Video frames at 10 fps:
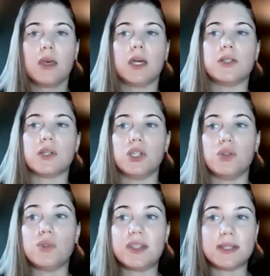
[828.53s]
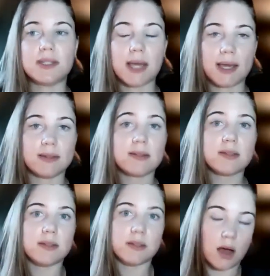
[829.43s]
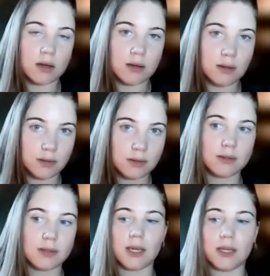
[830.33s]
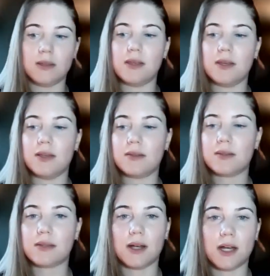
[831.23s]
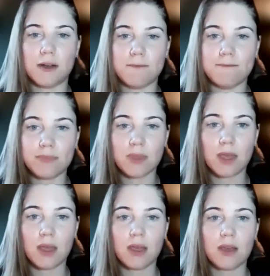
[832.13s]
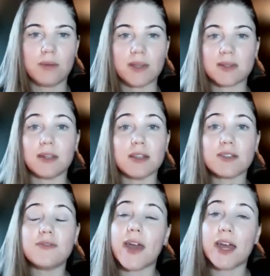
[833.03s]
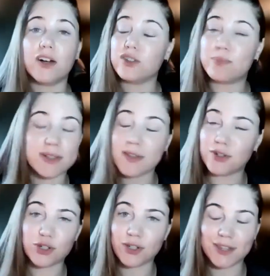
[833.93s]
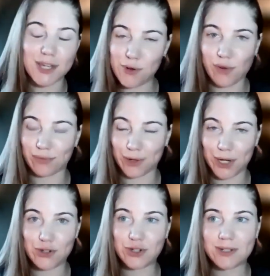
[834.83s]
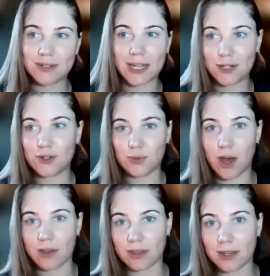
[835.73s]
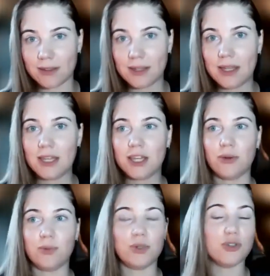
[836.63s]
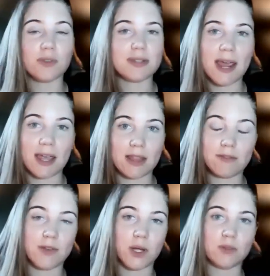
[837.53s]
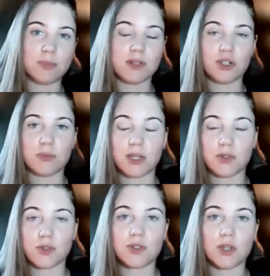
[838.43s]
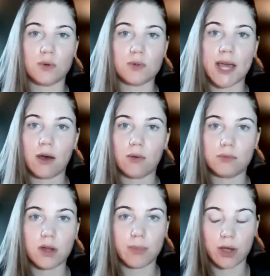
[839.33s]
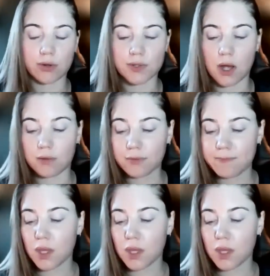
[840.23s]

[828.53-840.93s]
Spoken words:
And so you stay stuck in this basically this failed position that you have reached, and you do nothing. You just stay in that failed position because you're so down about yourself.